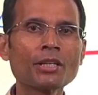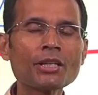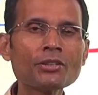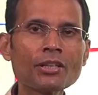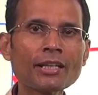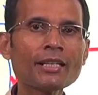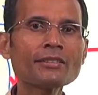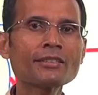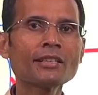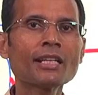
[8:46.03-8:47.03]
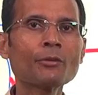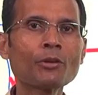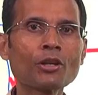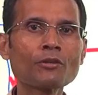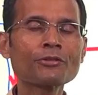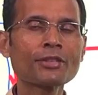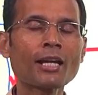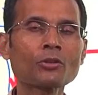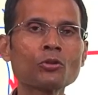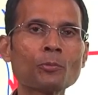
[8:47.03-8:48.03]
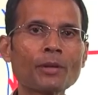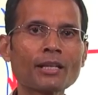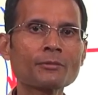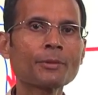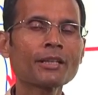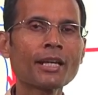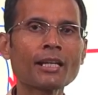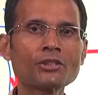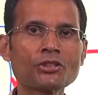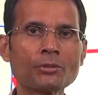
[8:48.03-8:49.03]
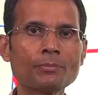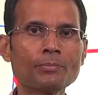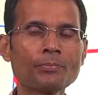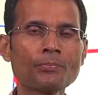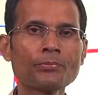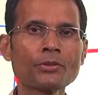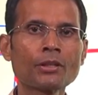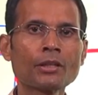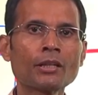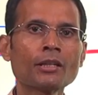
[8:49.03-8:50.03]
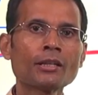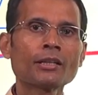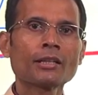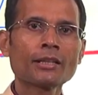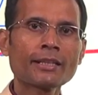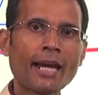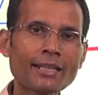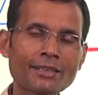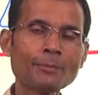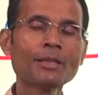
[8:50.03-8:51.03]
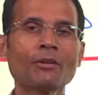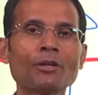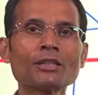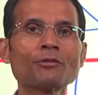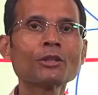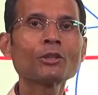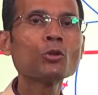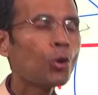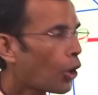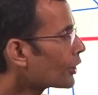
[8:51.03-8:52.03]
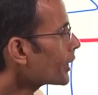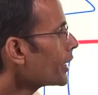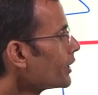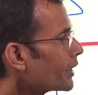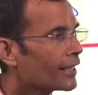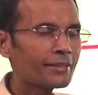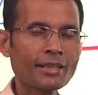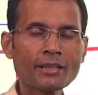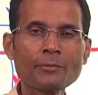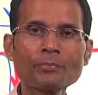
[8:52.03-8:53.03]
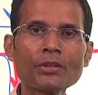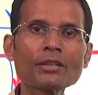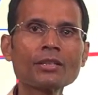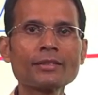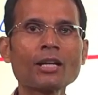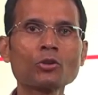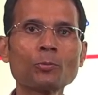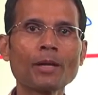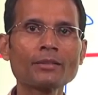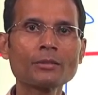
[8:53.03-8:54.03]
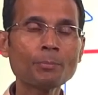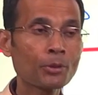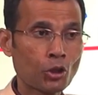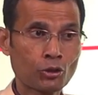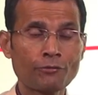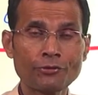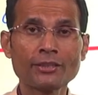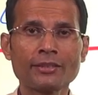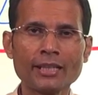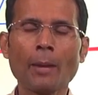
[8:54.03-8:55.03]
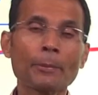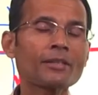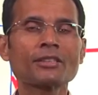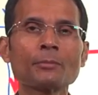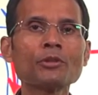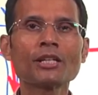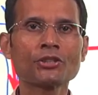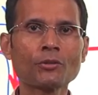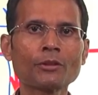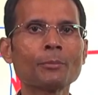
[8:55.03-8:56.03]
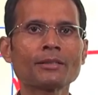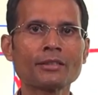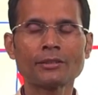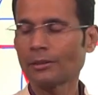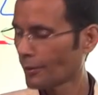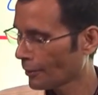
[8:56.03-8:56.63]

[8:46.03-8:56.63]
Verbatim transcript: Increased level of sarcoplasmic calcium. Calcium levels will go on increasing in the sarcoplasm because of this rapid stimulation of the muscle.